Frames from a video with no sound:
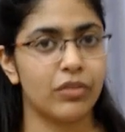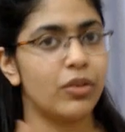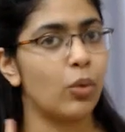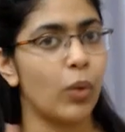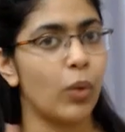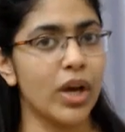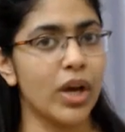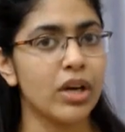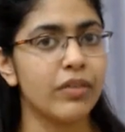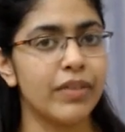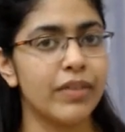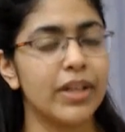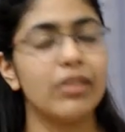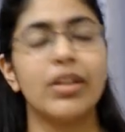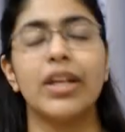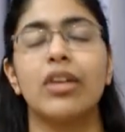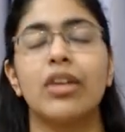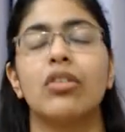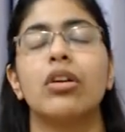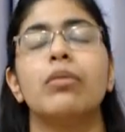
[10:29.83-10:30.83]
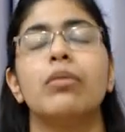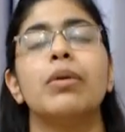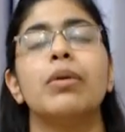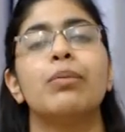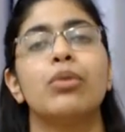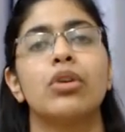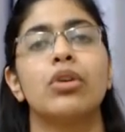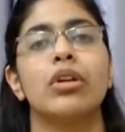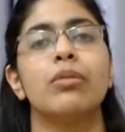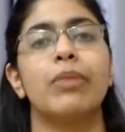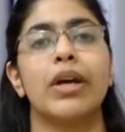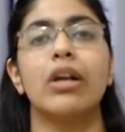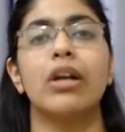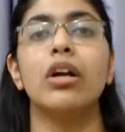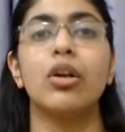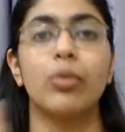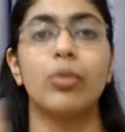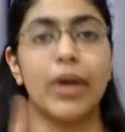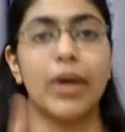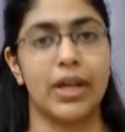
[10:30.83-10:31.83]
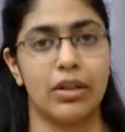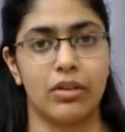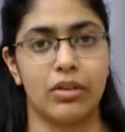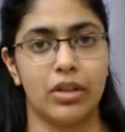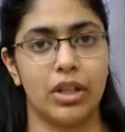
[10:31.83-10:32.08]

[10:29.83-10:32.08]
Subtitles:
For one offence, he cannot be put in peril twice.